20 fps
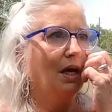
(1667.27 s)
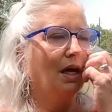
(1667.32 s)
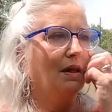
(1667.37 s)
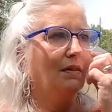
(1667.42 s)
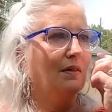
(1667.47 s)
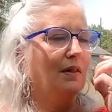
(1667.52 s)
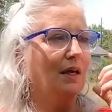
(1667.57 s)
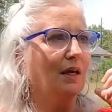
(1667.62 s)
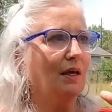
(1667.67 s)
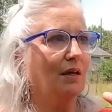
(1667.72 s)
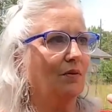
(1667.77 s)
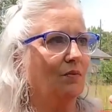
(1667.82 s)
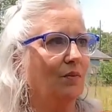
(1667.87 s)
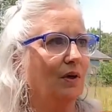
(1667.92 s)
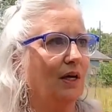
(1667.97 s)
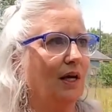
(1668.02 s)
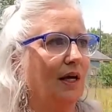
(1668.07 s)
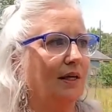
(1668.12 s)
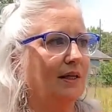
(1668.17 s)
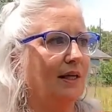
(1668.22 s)
And then
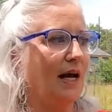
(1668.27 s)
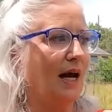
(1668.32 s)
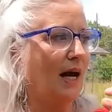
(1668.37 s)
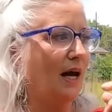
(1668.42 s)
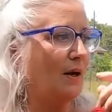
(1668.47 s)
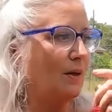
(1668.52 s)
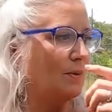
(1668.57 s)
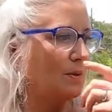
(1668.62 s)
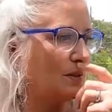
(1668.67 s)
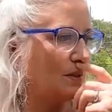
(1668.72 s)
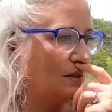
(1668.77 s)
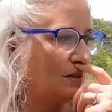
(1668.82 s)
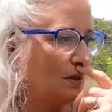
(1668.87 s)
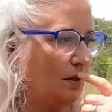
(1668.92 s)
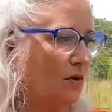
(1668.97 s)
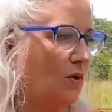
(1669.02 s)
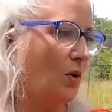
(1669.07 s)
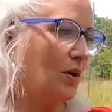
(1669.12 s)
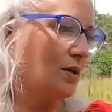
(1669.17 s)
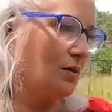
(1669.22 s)
we had cows,
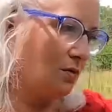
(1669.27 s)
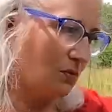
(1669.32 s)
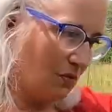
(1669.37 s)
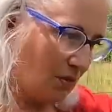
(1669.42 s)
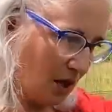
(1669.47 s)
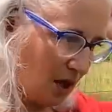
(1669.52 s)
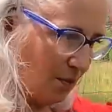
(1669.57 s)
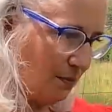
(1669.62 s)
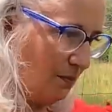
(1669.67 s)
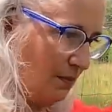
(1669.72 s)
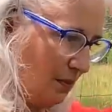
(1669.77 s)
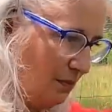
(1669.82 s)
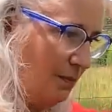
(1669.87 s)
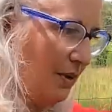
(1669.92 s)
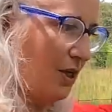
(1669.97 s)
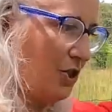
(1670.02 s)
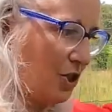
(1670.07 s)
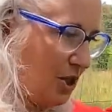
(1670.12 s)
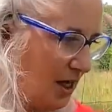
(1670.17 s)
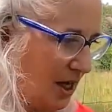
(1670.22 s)
of course, a
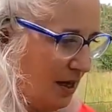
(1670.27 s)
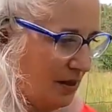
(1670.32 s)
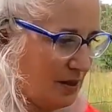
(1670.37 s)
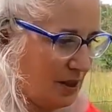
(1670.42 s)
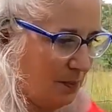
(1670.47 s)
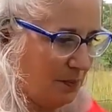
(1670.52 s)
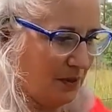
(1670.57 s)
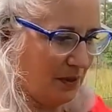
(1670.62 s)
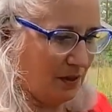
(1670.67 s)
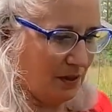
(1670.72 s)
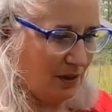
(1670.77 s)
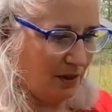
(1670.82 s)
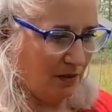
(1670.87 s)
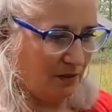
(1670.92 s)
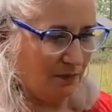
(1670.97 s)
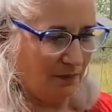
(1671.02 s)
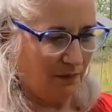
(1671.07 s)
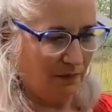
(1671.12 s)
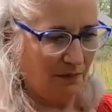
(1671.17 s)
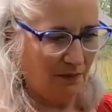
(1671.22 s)
bunch of cows up at
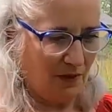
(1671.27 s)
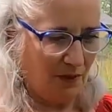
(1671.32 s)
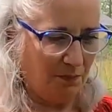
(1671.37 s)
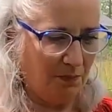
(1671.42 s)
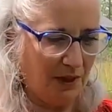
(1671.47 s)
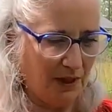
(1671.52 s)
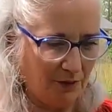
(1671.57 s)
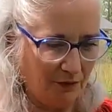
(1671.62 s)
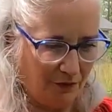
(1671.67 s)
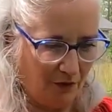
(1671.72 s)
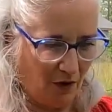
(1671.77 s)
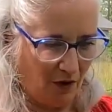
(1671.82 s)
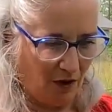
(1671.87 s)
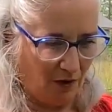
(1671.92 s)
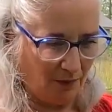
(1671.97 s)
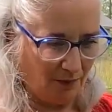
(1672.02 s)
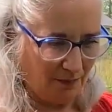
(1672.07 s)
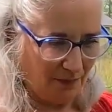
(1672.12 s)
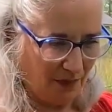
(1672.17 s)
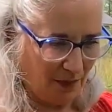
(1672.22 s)
the big
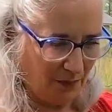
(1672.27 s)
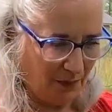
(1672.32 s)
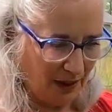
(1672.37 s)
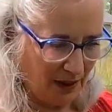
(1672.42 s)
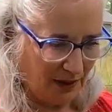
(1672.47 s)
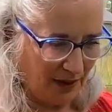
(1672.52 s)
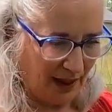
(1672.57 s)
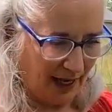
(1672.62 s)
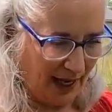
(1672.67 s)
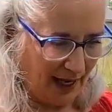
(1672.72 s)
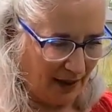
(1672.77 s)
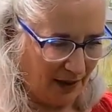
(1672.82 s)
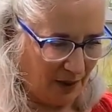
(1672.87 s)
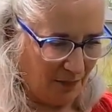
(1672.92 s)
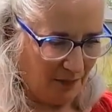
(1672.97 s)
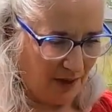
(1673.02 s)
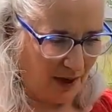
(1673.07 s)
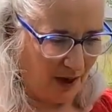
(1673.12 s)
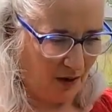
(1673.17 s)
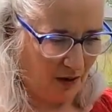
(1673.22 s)
farm, the big land
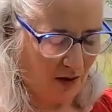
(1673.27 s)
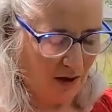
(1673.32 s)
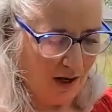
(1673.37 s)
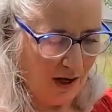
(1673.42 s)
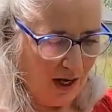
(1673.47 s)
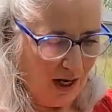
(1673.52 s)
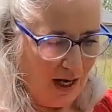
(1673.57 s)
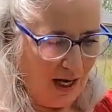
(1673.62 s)
up there.